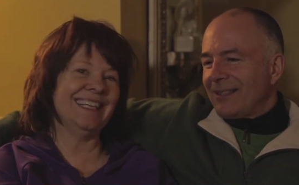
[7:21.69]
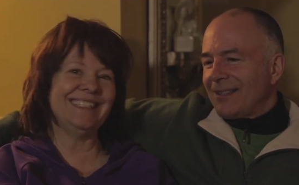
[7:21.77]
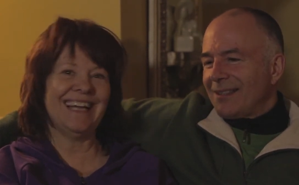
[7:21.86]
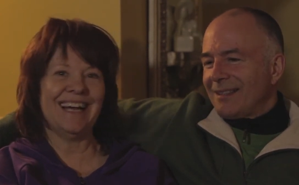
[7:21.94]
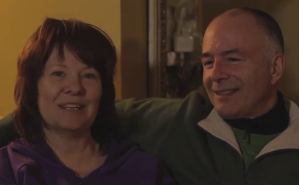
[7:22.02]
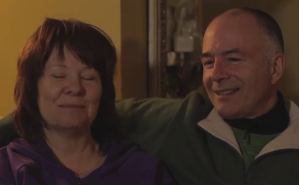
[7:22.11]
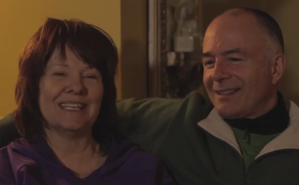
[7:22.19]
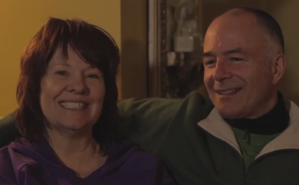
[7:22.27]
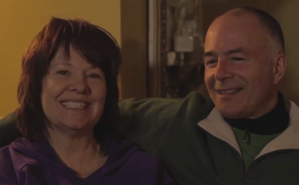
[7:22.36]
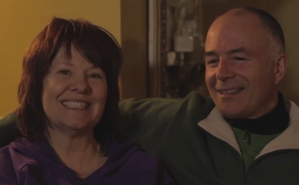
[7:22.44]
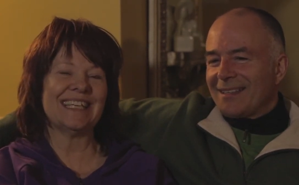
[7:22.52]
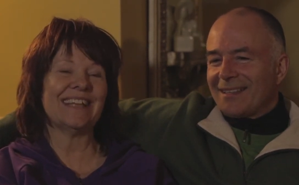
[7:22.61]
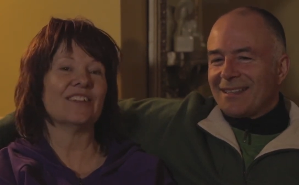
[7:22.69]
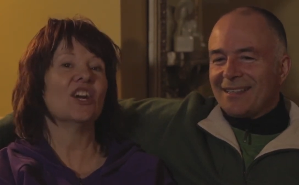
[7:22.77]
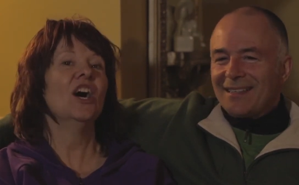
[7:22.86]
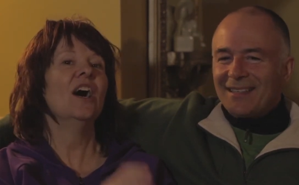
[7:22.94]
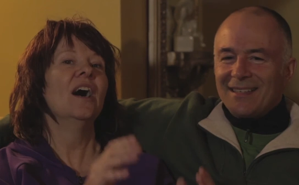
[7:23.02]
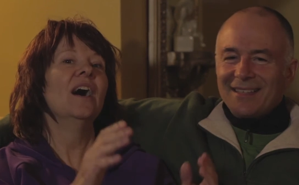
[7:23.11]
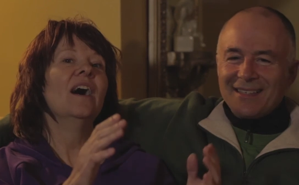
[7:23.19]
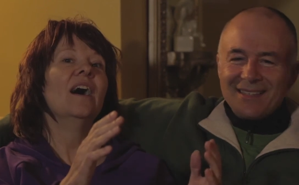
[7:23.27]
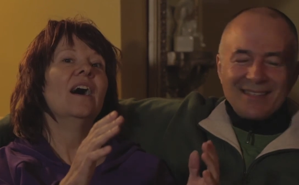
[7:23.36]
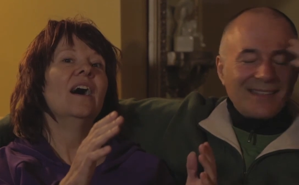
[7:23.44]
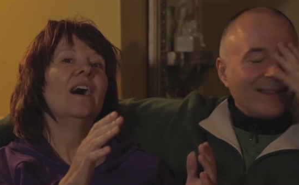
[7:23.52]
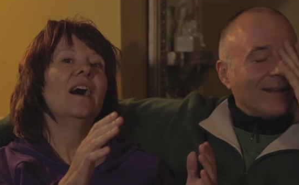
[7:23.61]
Speaker 1: yeah, our money's together.
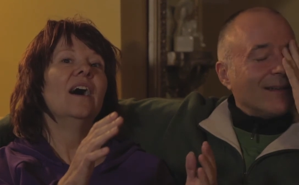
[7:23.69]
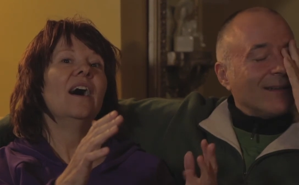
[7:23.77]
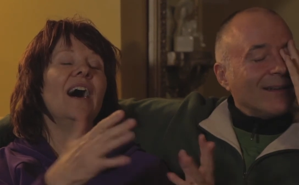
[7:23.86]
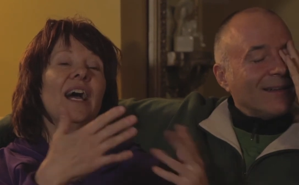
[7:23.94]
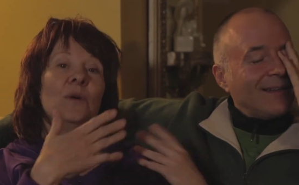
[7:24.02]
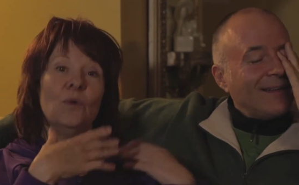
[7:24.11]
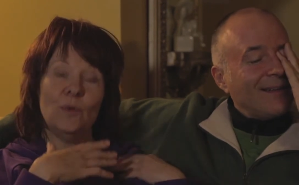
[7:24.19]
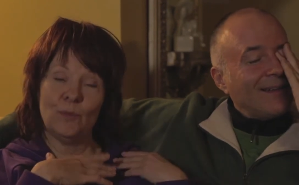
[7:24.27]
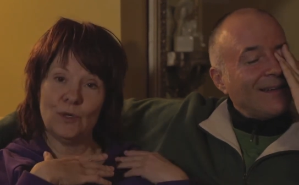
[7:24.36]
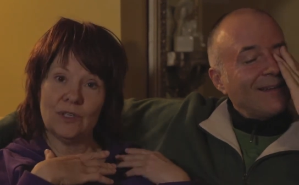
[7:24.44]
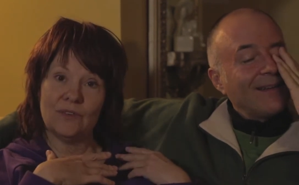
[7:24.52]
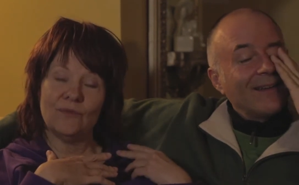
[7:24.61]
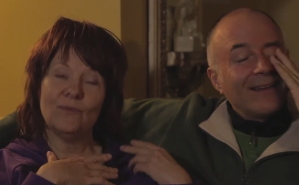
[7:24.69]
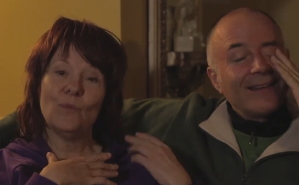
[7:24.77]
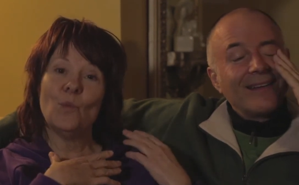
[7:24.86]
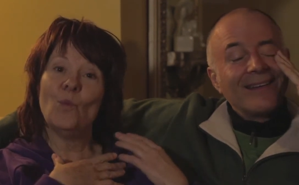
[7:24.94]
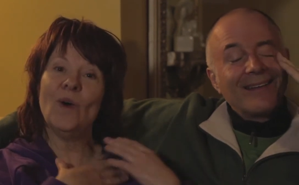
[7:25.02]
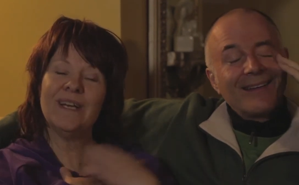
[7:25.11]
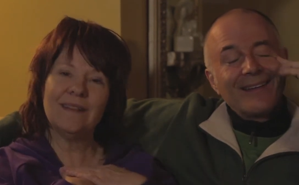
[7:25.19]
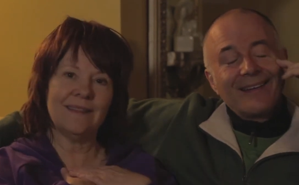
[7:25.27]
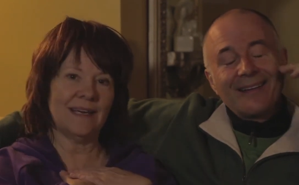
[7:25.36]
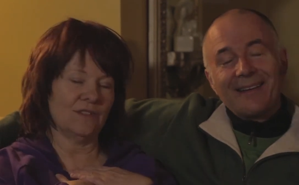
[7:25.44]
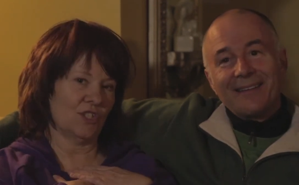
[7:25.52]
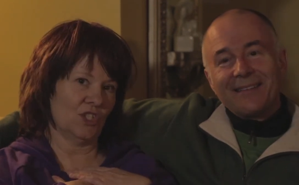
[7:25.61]
I will put
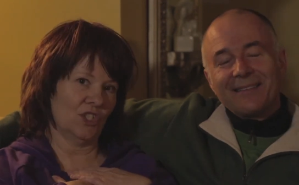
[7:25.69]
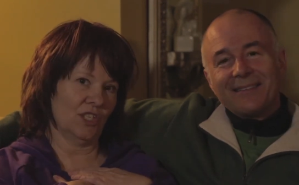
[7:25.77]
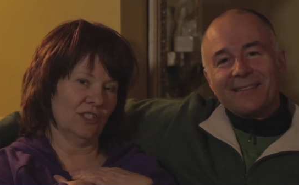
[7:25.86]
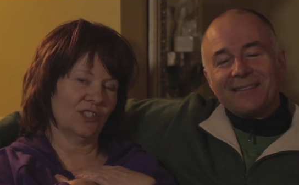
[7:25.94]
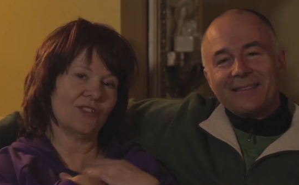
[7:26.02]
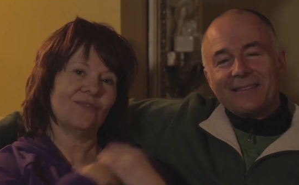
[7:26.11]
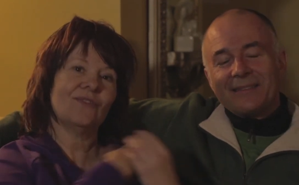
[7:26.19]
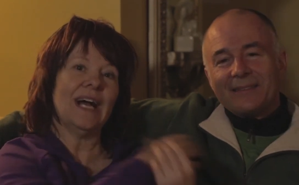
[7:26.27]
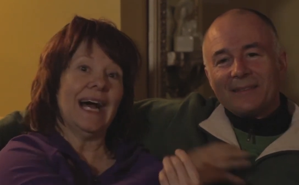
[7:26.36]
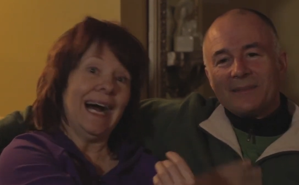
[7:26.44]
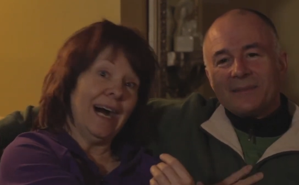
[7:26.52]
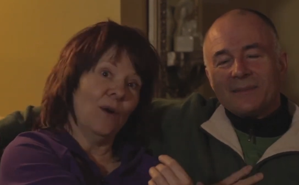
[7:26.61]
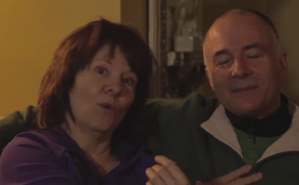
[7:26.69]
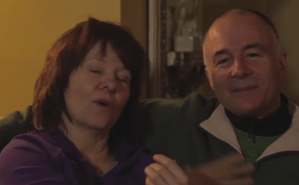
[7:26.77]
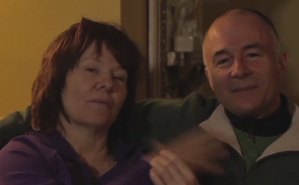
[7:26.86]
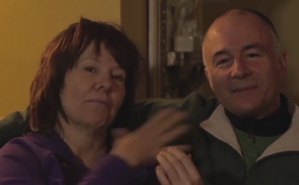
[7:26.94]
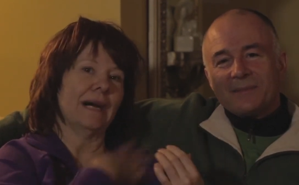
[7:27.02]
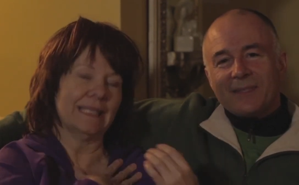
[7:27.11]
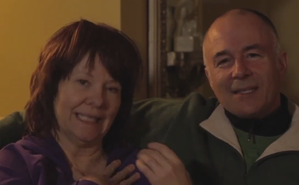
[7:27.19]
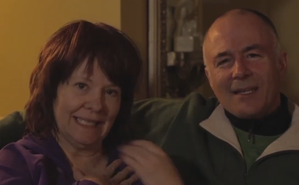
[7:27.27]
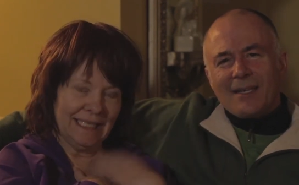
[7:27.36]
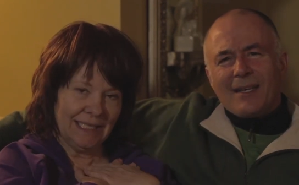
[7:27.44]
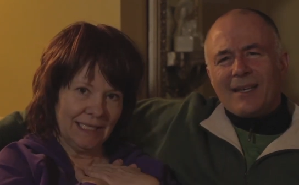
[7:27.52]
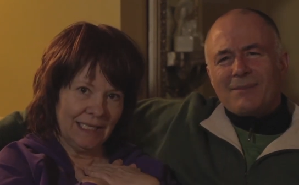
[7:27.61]
$1,000 of our
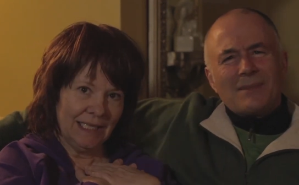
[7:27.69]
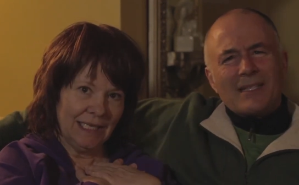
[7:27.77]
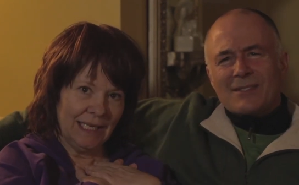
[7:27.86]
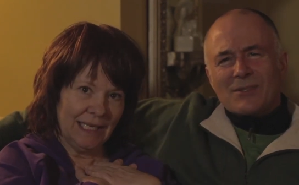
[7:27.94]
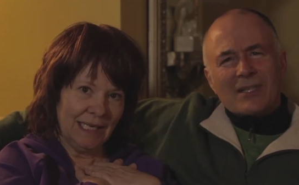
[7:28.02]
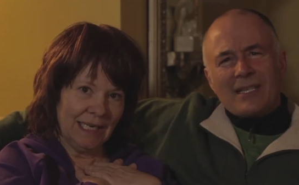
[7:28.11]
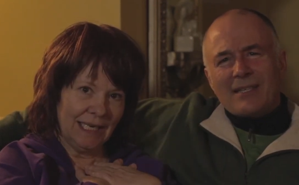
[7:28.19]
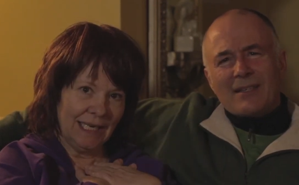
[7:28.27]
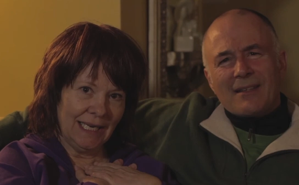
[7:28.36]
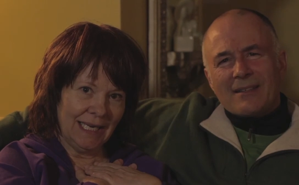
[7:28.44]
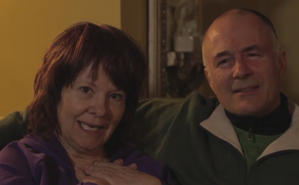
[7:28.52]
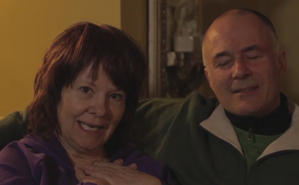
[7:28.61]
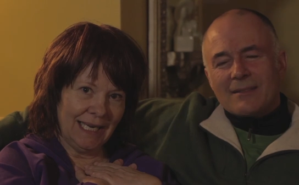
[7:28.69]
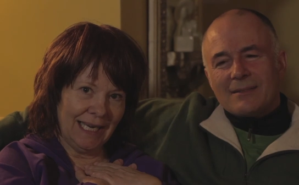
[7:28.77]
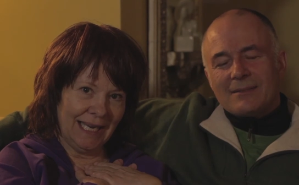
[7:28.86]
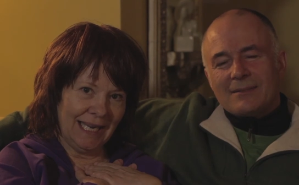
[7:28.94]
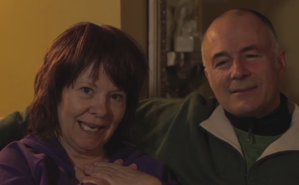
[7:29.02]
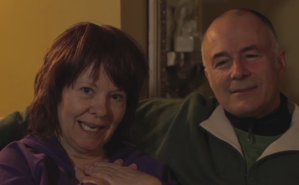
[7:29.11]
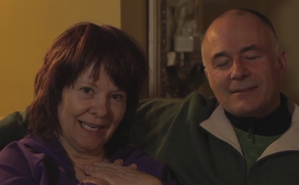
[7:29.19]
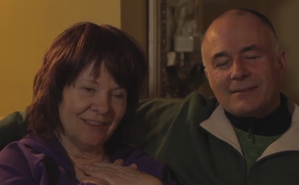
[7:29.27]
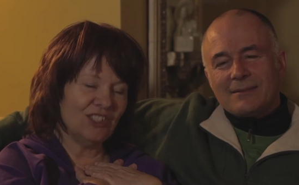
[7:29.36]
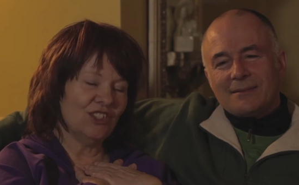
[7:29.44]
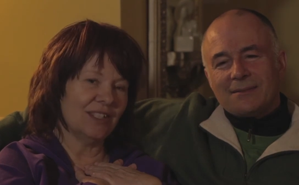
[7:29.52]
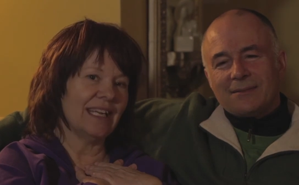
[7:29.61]
money. I'm not so keen on this. Oh,
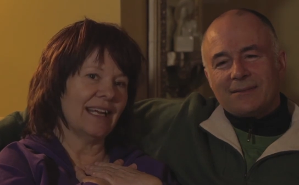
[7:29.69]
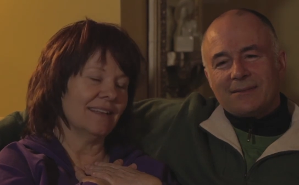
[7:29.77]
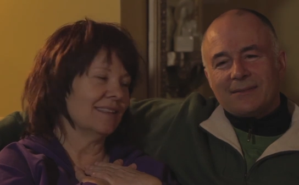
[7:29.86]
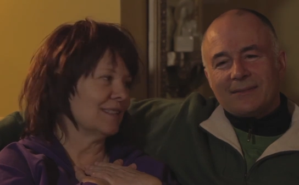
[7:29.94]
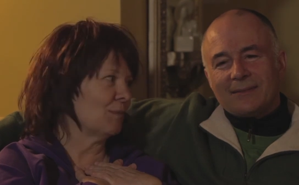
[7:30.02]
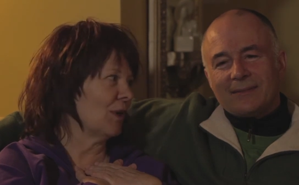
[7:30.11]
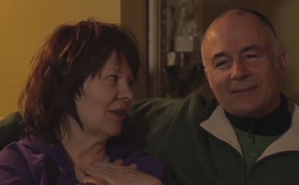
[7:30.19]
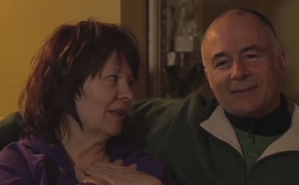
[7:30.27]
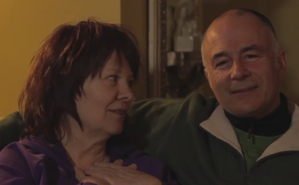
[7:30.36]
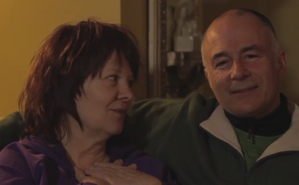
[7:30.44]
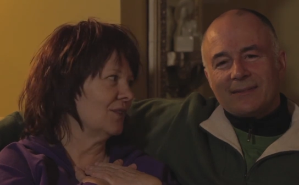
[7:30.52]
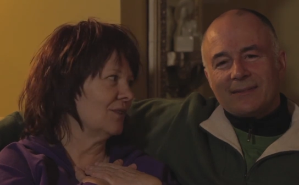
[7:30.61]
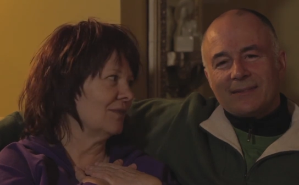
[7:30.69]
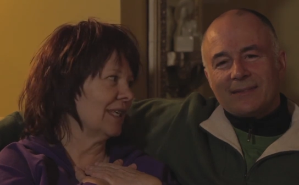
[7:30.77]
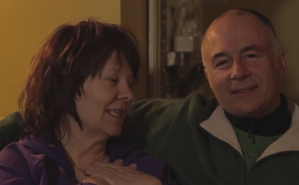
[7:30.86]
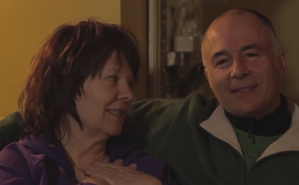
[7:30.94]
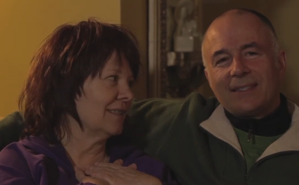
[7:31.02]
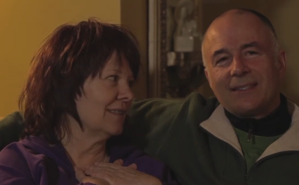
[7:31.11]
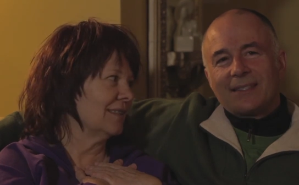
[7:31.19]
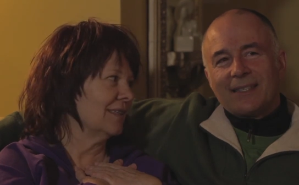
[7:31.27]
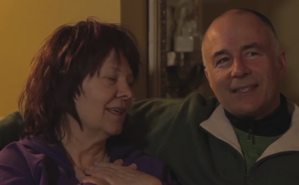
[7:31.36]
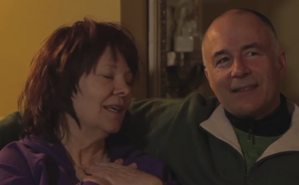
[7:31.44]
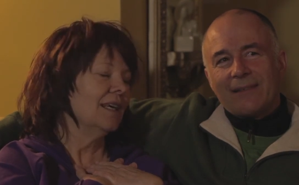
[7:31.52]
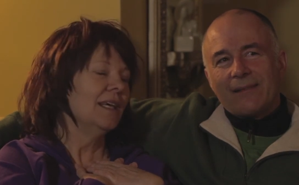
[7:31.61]
you can edit this part out if you don't like it.
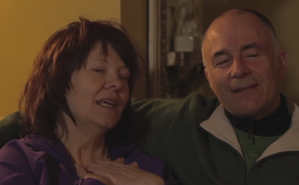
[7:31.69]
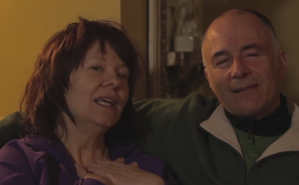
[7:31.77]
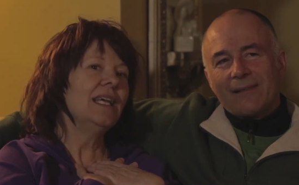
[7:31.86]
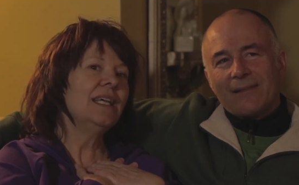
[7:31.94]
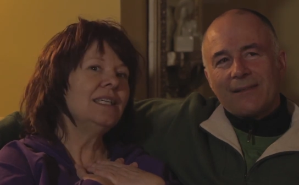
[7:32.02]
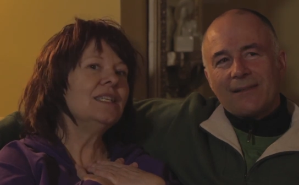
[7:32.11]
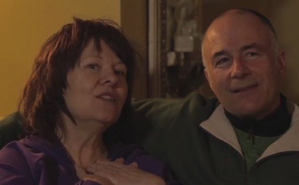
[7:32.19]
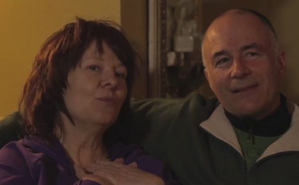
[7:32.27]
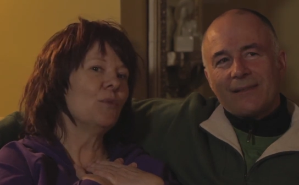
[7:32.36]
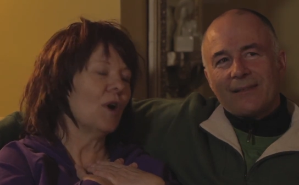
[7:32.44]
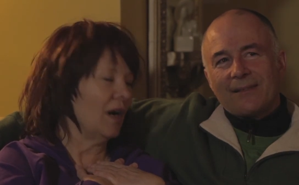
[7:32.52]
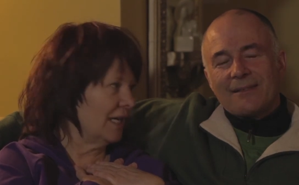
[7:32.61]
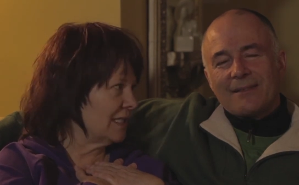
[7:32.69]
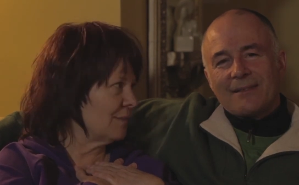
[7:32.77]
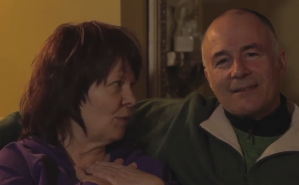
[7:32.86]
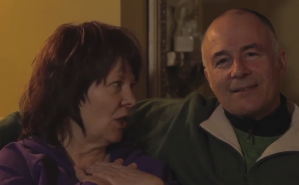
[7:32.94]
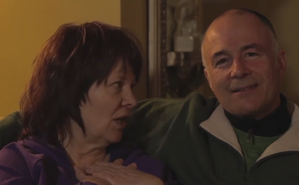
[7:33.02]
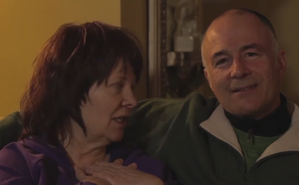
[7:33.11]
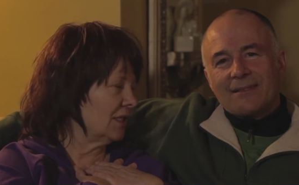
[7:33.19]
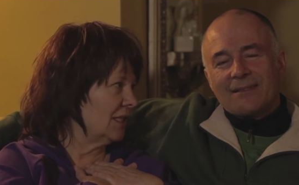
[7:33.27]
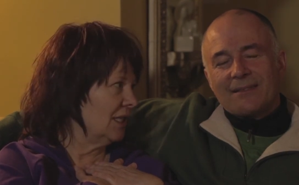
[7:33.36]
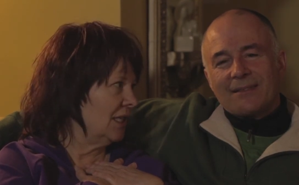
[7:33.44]
Okay. Into the prize pot